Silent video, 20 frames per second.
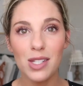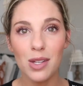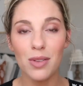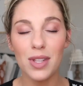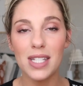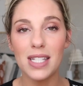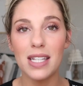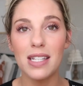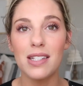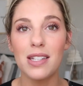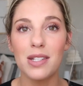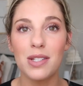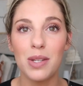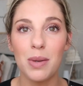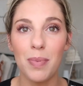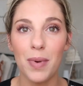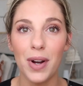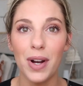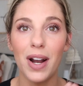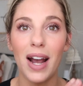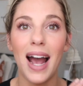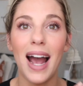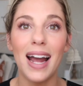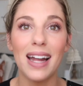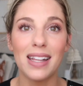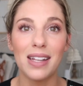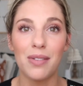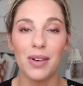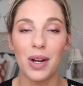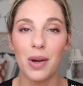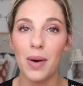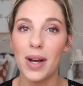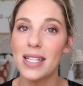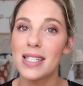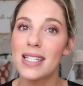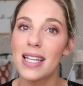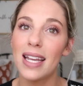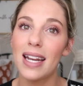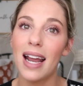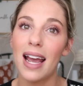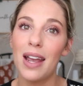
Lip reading: So this is super highly requested.